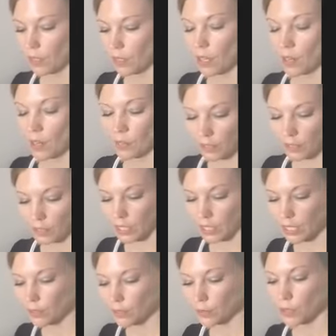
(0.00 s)
of the
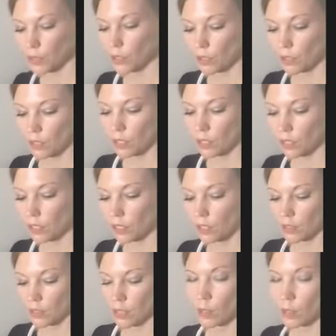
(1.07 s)
leaves, but you
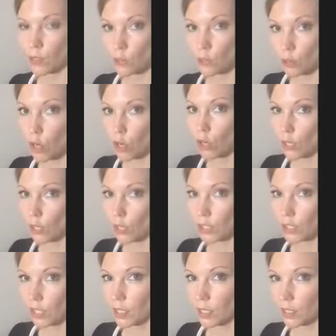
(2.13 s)
they're stronger
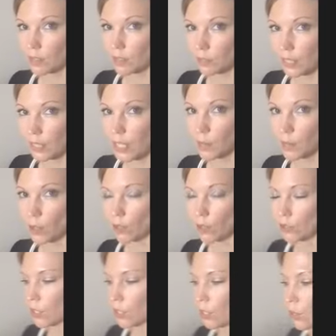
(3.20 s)
flavor too.